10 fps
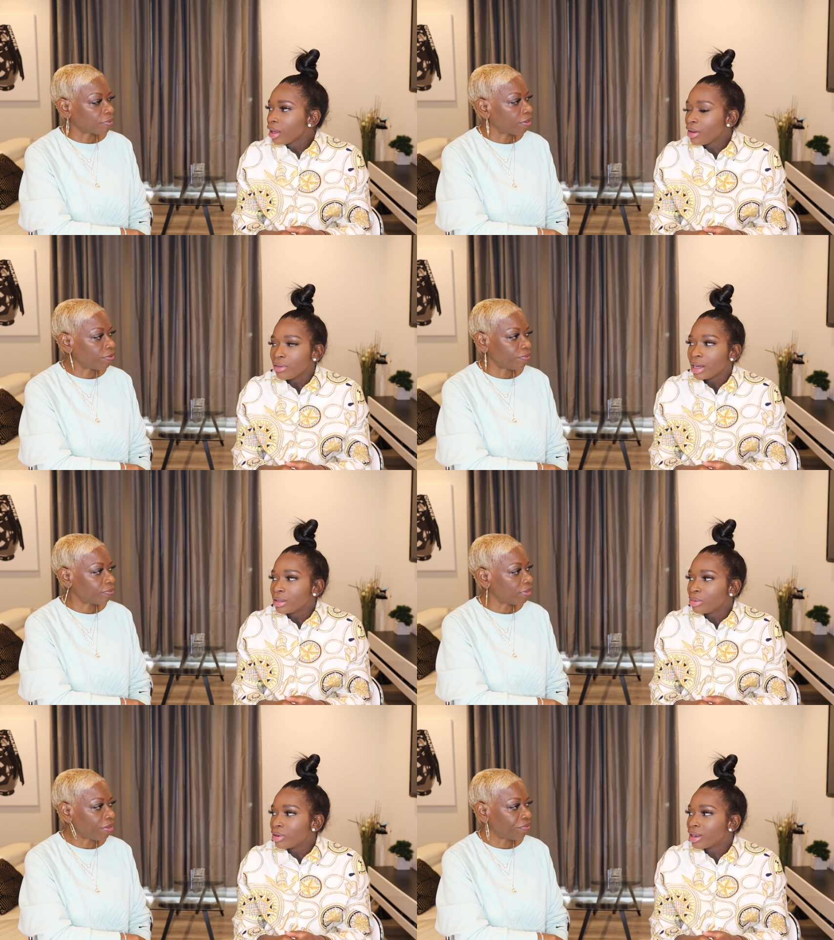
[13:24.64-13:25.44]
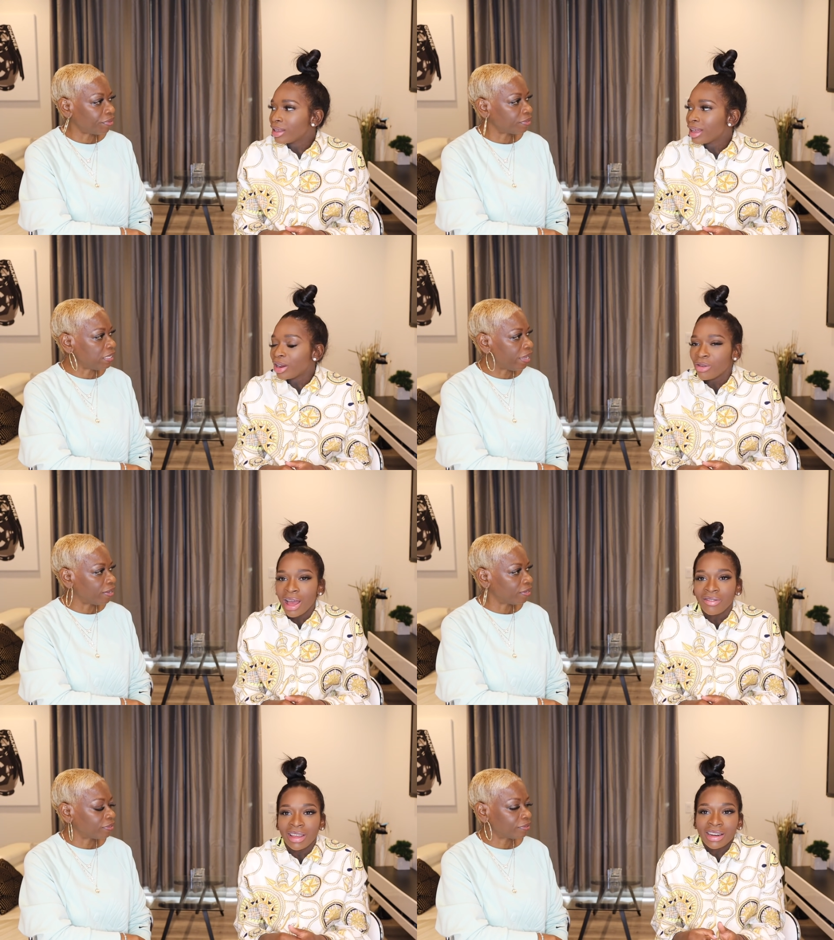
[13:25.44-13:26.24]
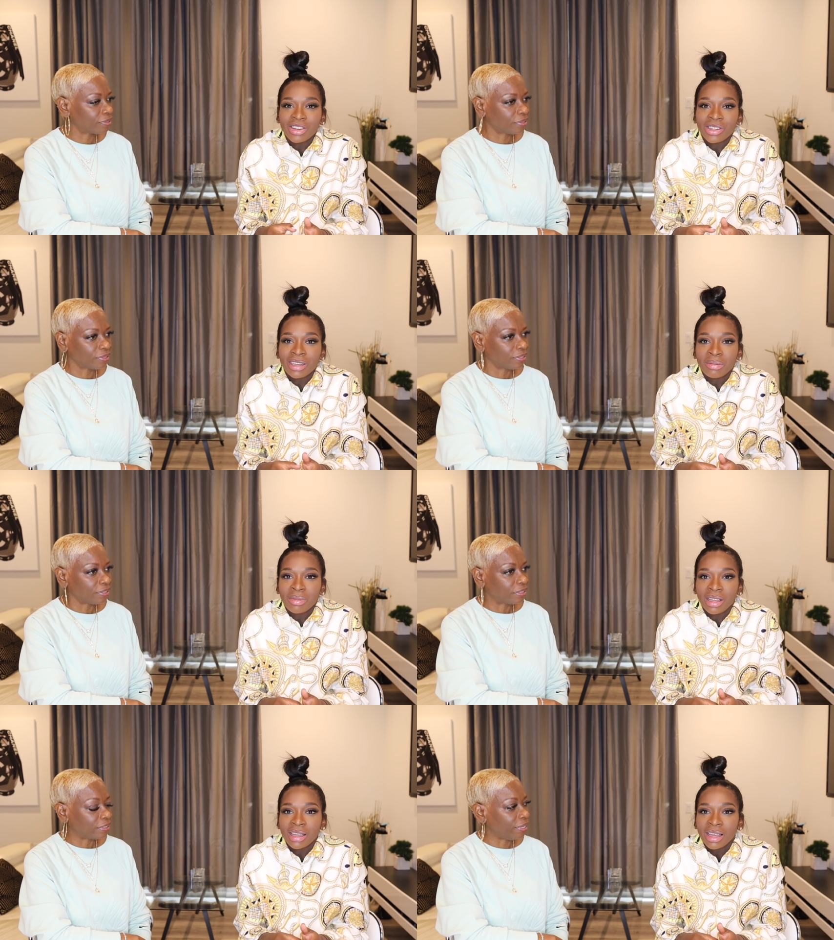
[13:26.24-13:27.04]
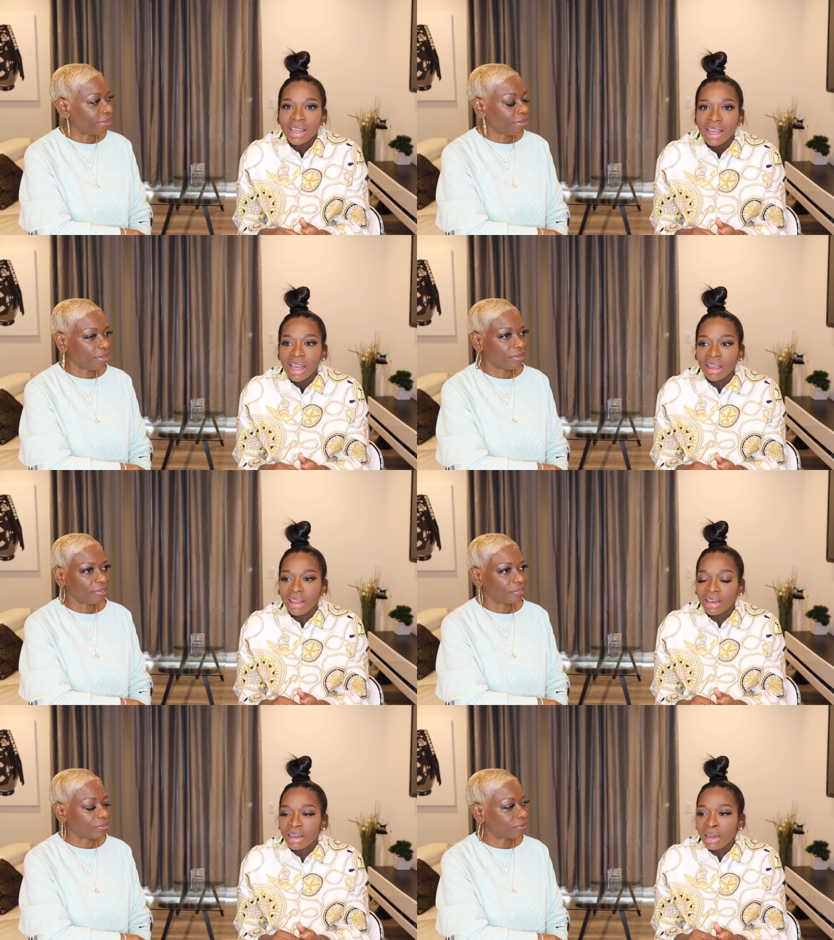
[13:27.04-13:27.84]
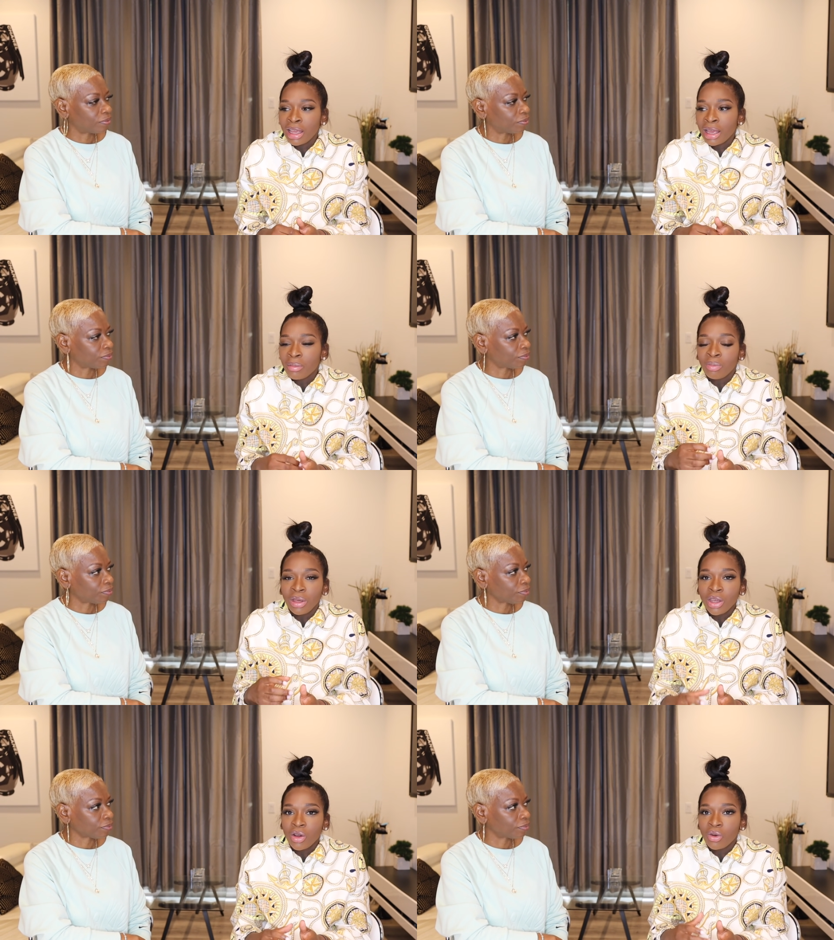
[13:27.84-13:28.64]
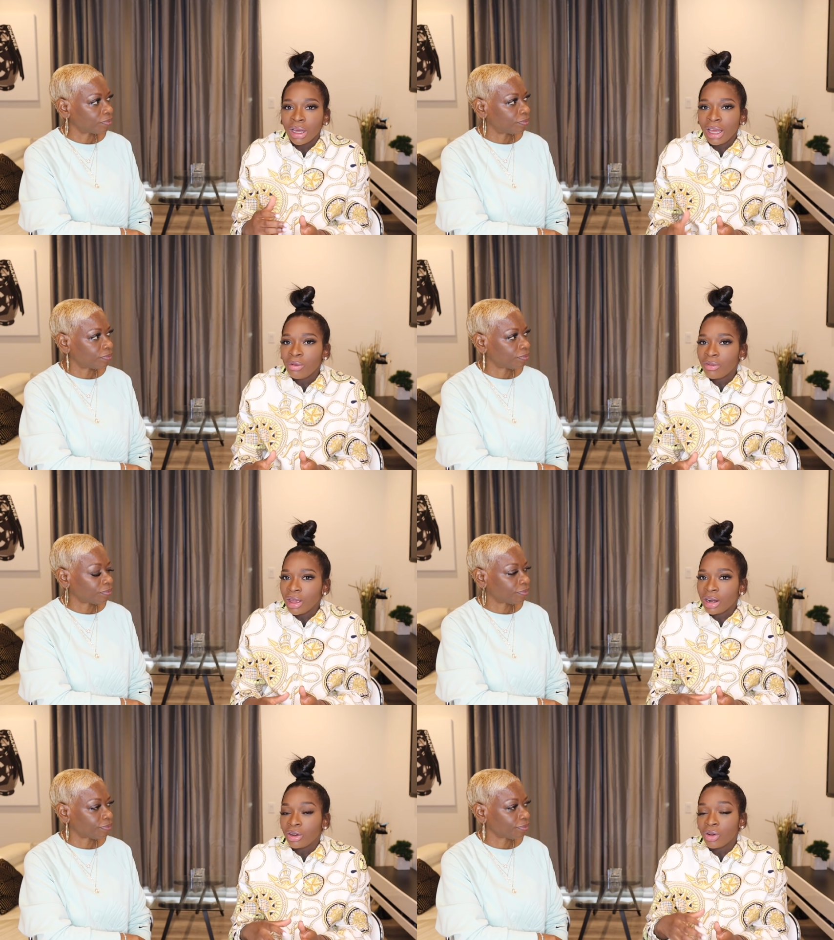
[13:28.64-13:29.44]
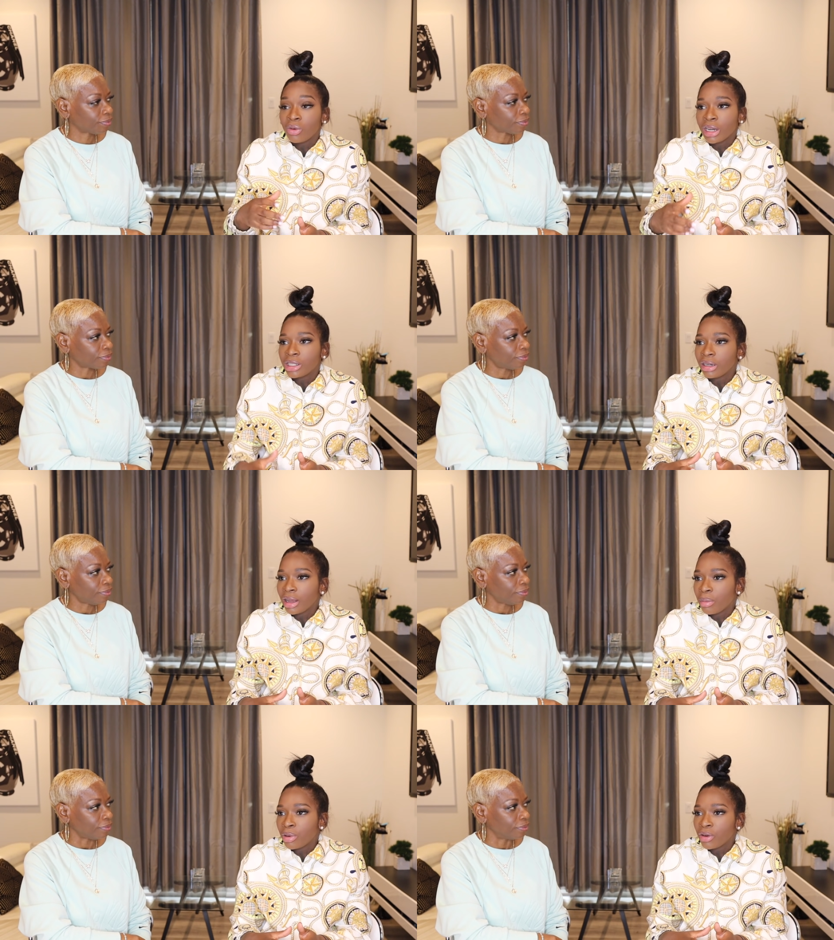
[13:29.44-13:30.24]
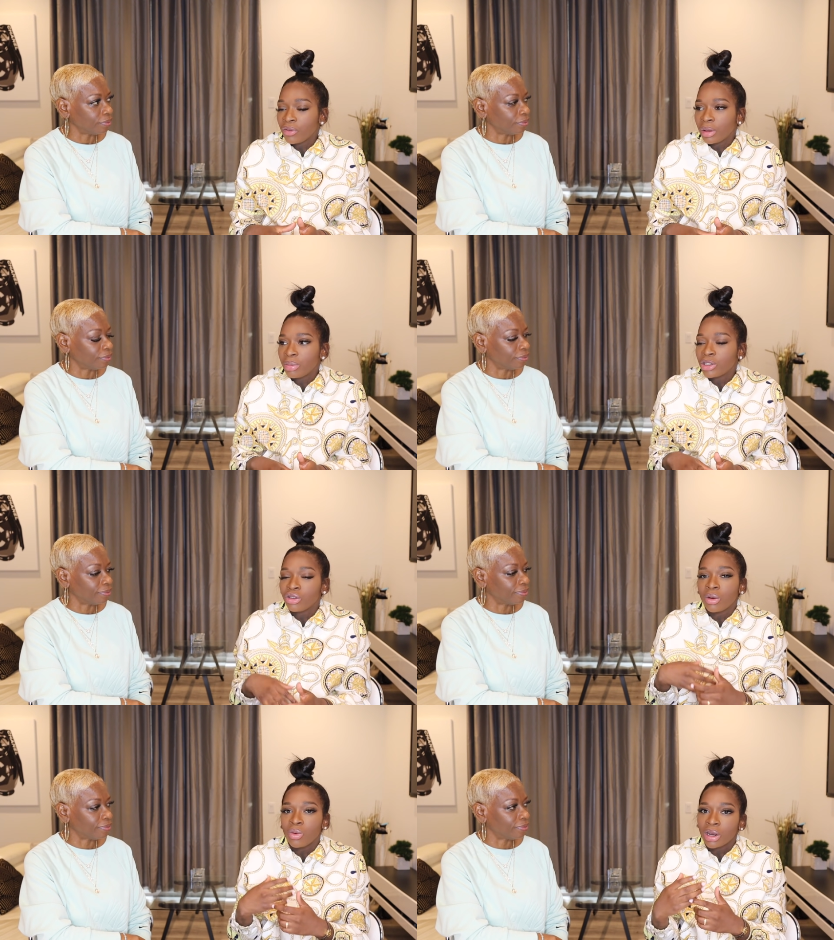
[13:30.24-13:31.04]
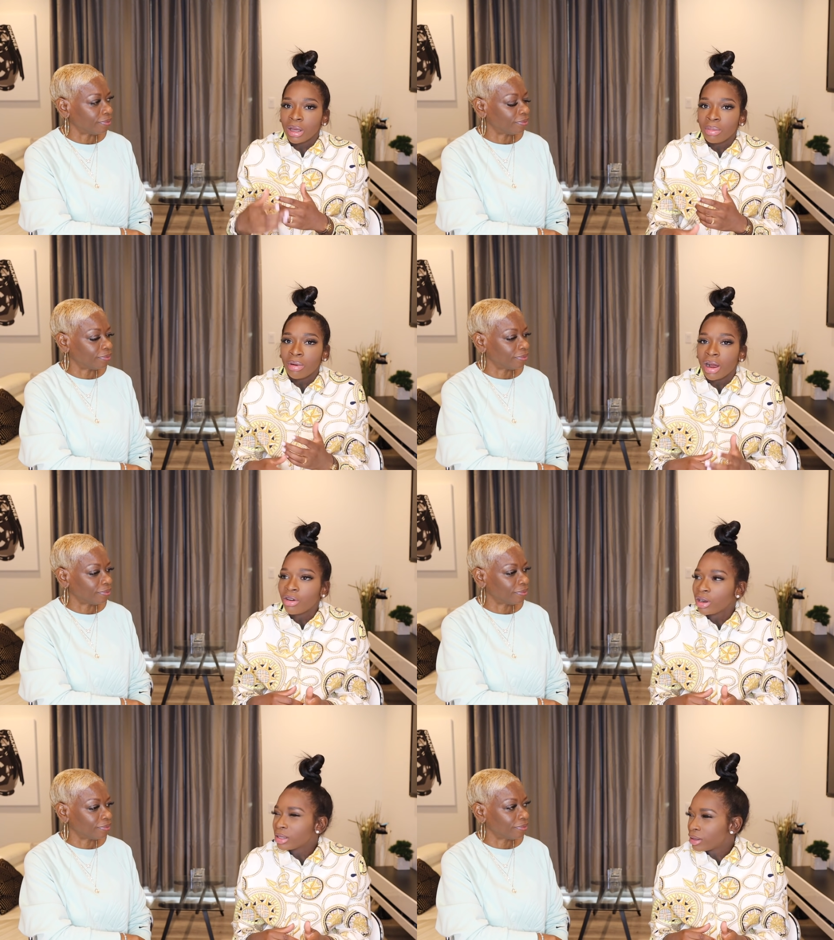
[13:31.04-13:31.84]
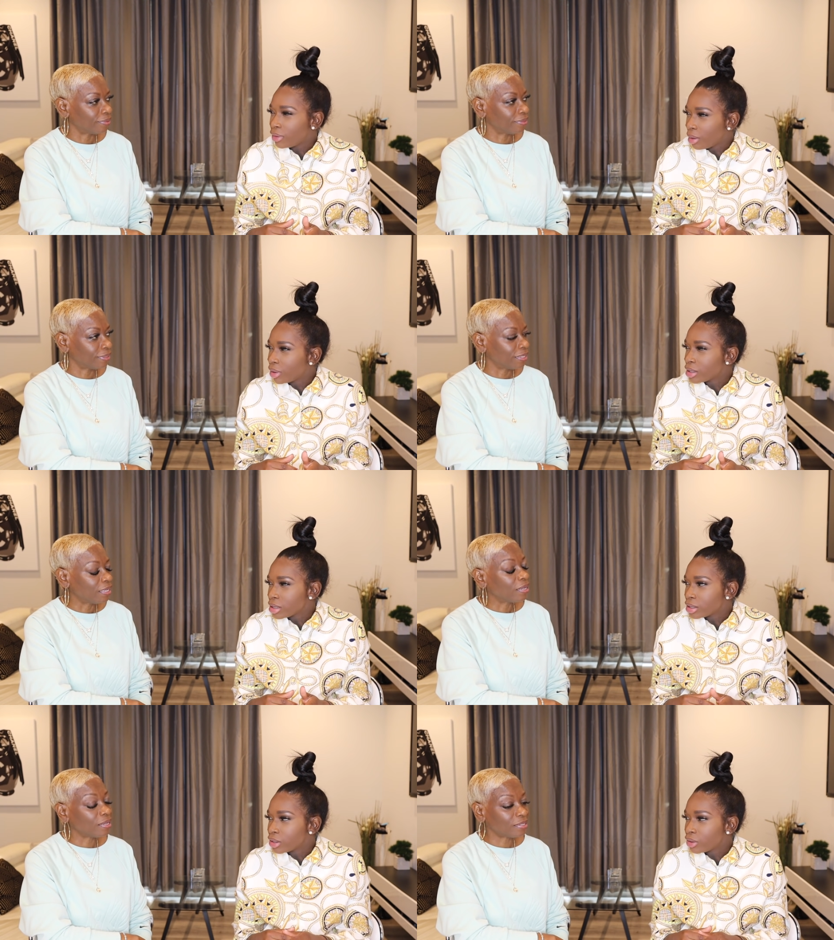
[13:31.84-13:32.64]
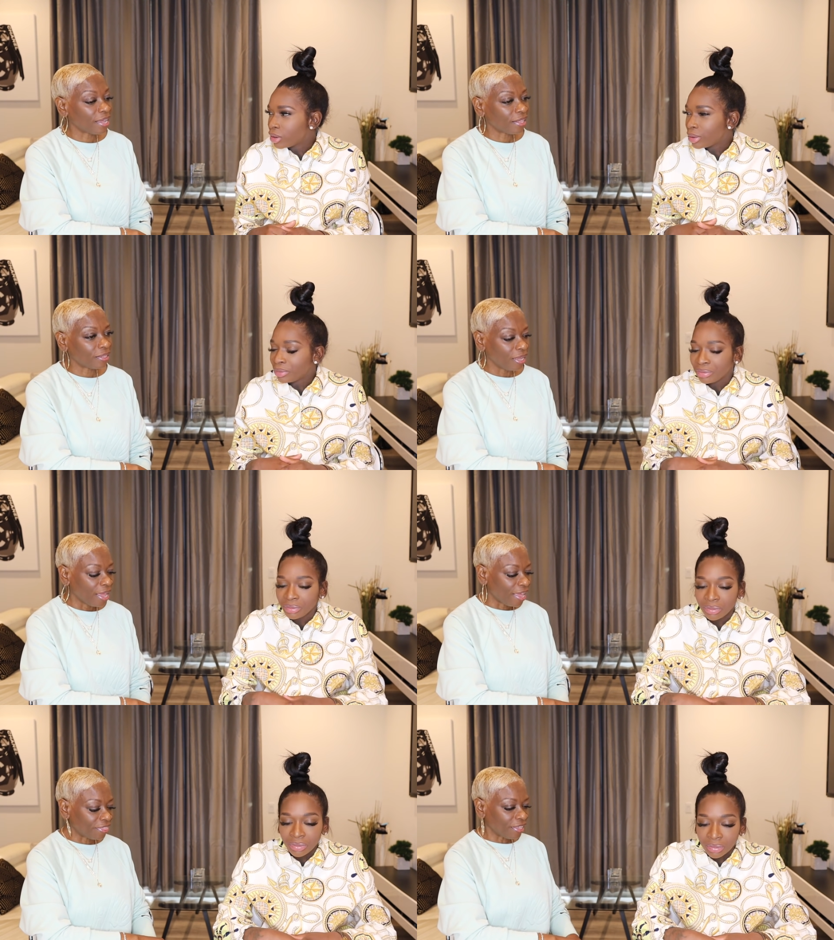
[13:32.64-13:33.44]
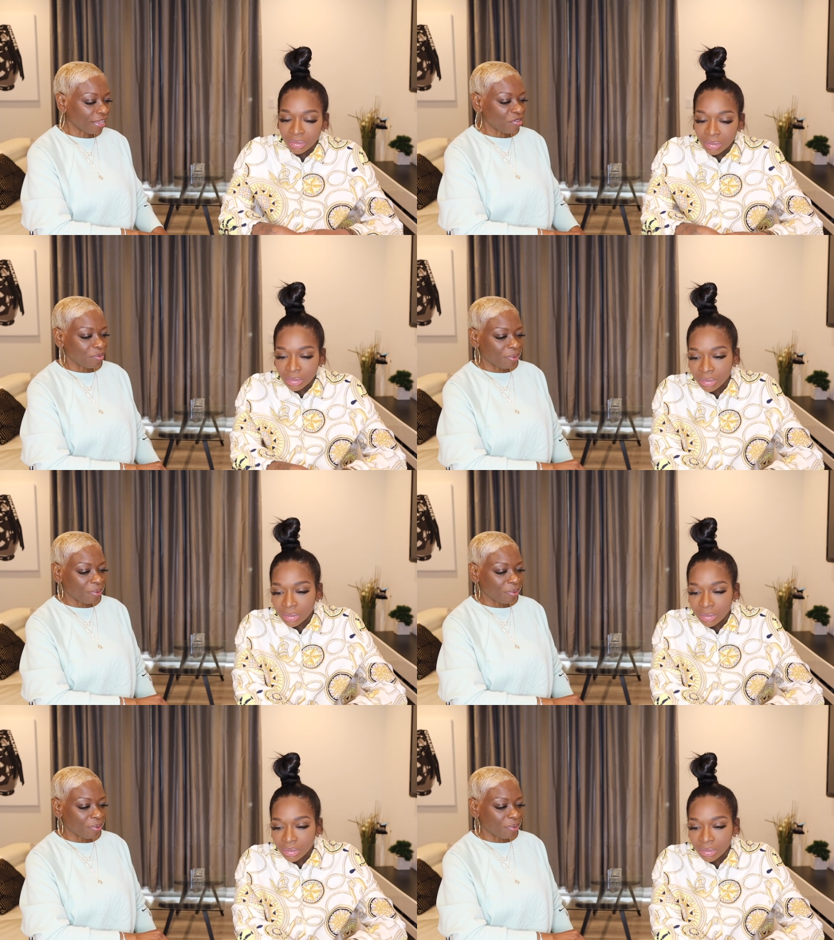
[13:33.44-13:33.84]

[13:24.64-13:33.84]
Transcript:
Speaker 1: I um, forgot to pray. yeah. I don't have the energy in me. Yeah. And and be okay with that, knowing that you're not perfect, but you're a work in progress. If that makes sense. exactly. I, mean?
Speaker 2: I think I